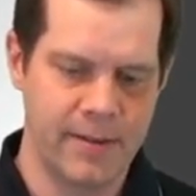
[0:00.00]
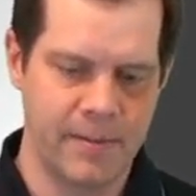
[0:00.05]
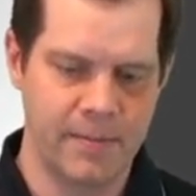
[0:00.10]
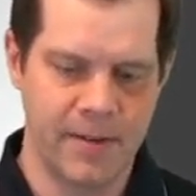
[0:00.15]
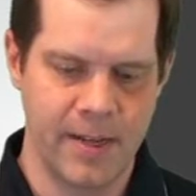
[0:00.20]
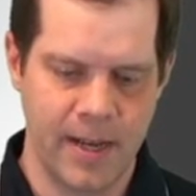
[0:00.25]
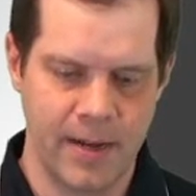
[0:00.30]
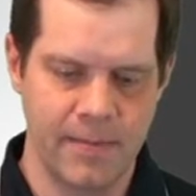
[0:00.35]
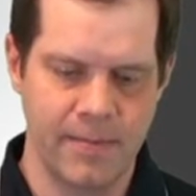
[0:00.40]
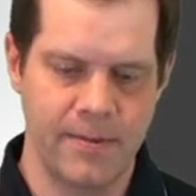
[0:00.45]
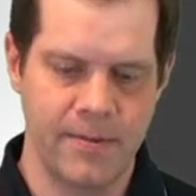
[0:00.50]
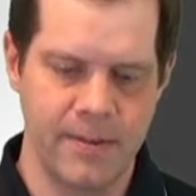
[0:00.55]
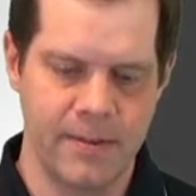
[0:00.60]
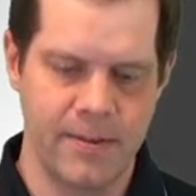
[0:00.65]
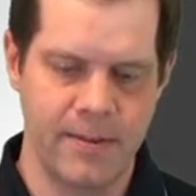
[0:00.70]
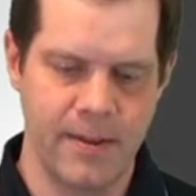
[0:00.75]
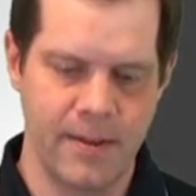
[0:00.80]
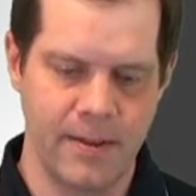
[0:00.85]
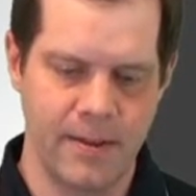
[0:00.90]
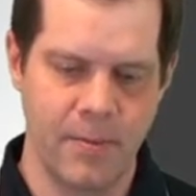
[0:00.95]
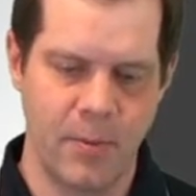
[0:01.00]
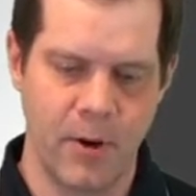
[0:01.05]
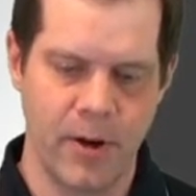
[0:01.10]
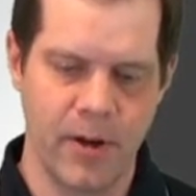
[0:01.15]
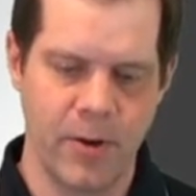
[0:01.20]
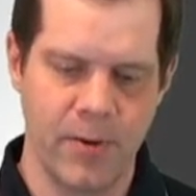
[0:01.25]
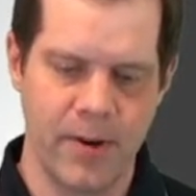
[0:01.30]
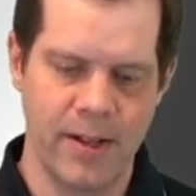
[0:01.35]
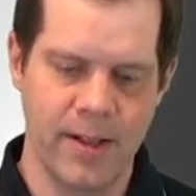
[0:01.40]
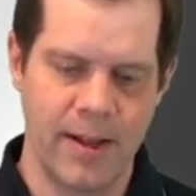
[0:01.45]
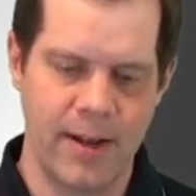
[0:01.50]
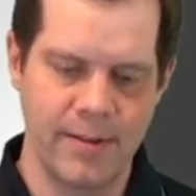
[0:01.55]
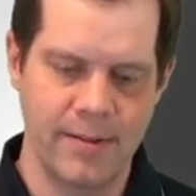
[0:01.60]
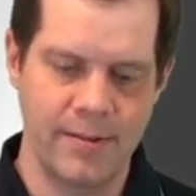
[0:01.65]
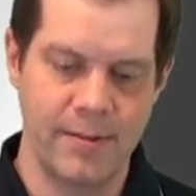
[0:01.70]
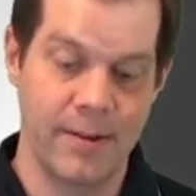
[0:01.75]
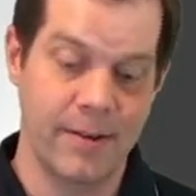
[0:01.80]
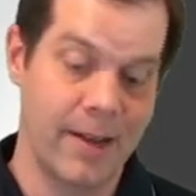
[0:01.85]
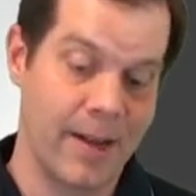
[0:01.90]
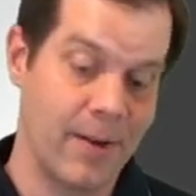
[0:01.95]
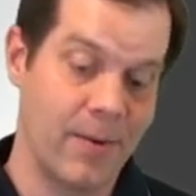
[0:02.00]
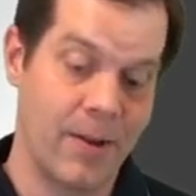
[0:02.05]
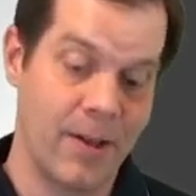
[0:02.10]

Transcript: sometimes the, the more you realize it's okay.